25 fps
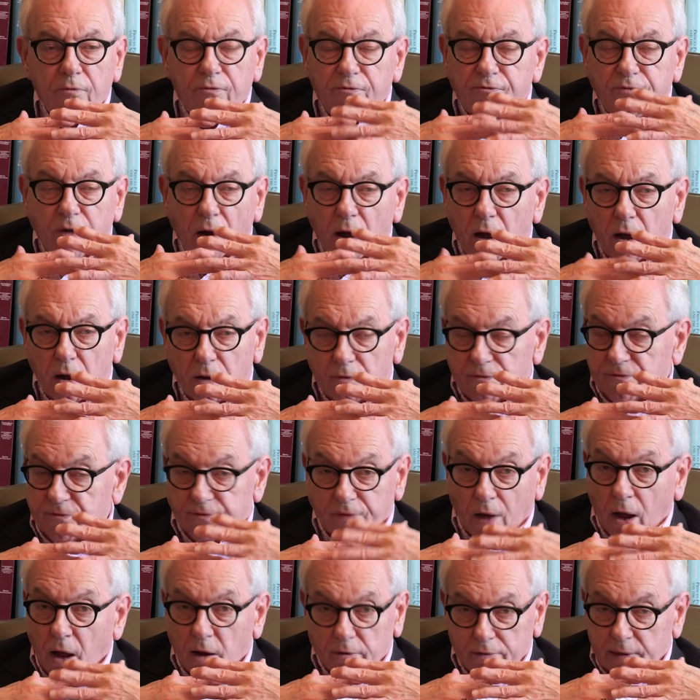far,
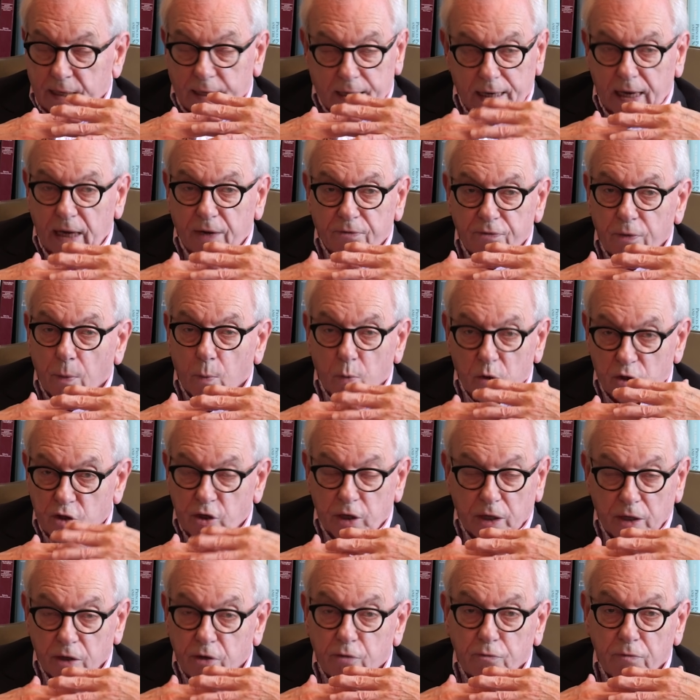far indeed from
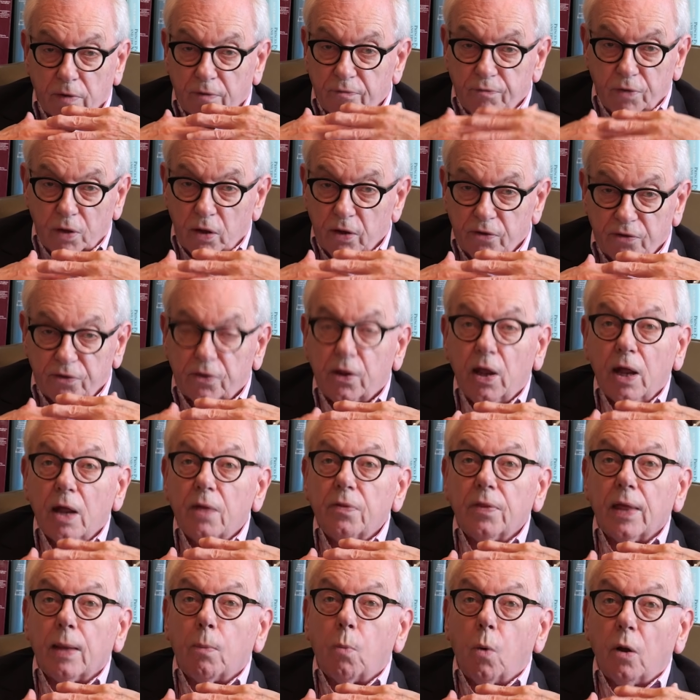wishing to reverse,
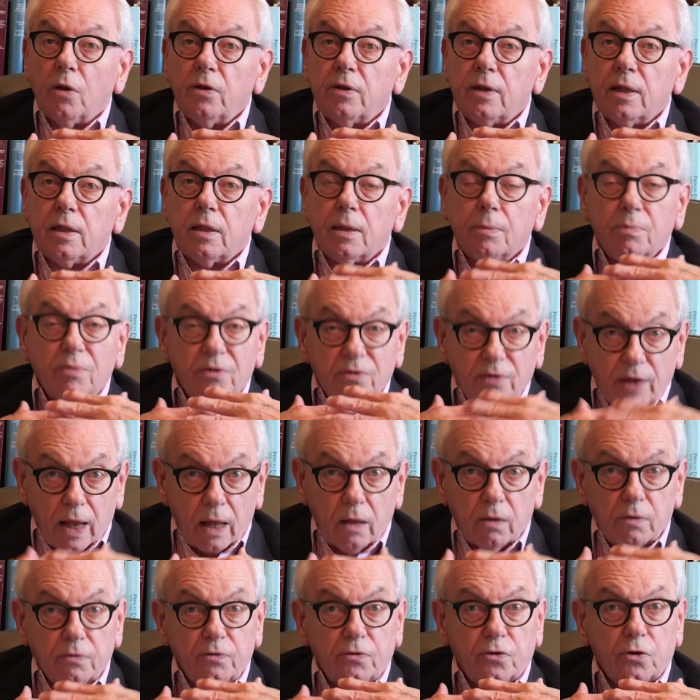they wanted
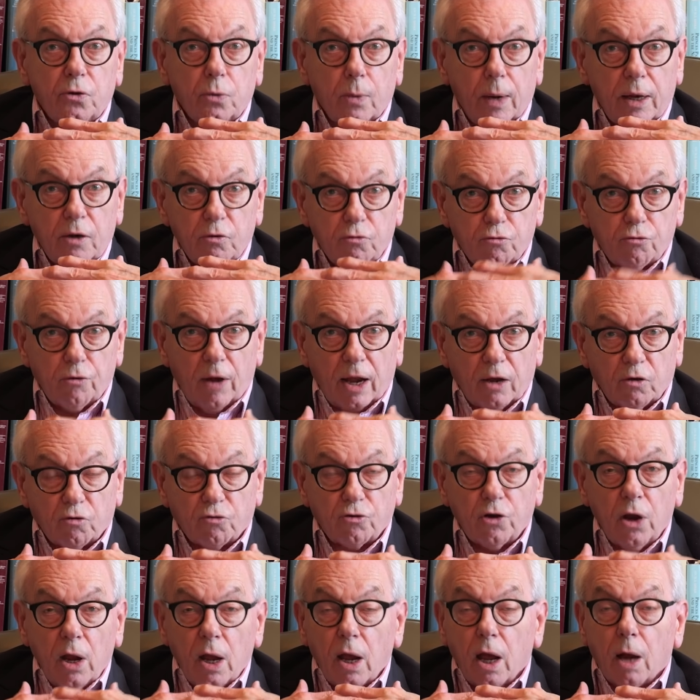themselves to
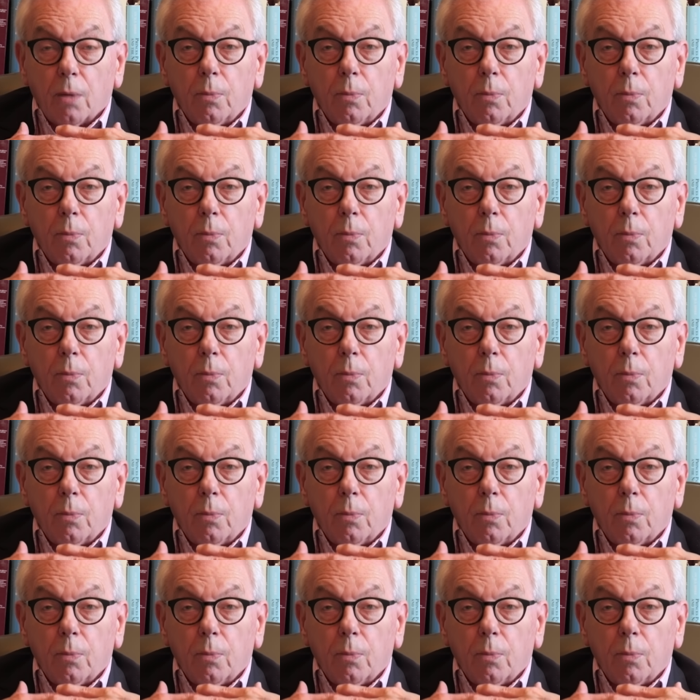entrench.